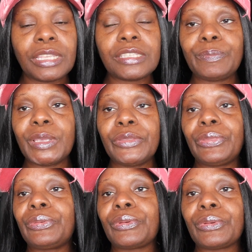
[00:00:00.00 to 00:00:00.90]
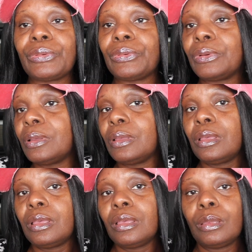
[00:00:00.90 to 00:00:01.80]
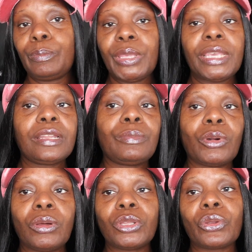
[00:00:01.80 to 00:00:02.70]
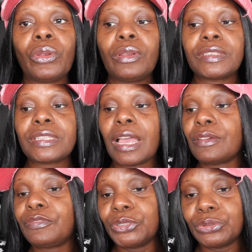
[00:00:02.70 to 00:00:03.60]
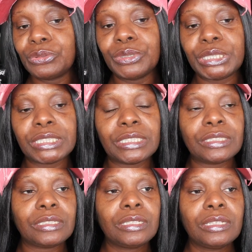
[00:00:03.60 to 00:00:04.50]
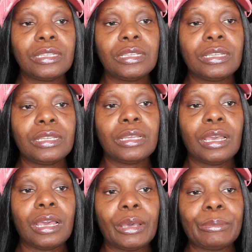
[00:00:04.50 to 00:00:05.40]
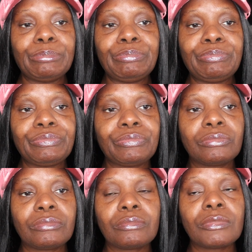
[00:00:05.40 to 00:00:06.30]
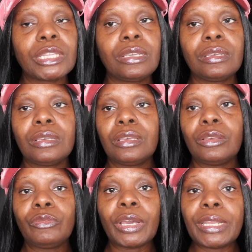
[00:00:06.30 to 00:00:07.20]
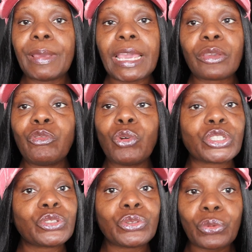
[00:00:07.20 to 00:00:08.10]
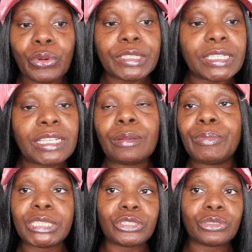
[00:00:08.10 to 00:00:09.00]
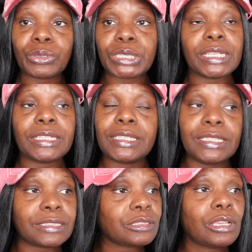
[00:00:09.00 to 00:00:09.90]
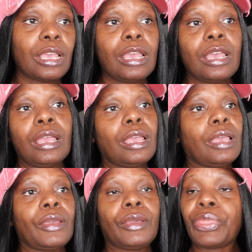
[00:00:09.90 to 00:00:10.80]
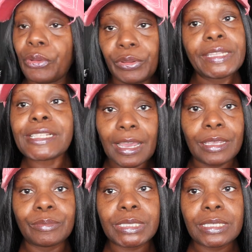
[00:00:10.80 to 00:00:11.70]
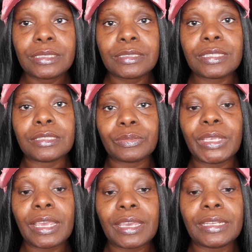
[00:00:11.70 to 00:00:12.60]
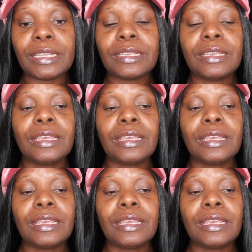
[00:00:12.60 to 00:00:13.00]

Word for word: It's been through picking up all the curbside food and um, running back and forth to storage. It done been in storage at least 30 times since we had it.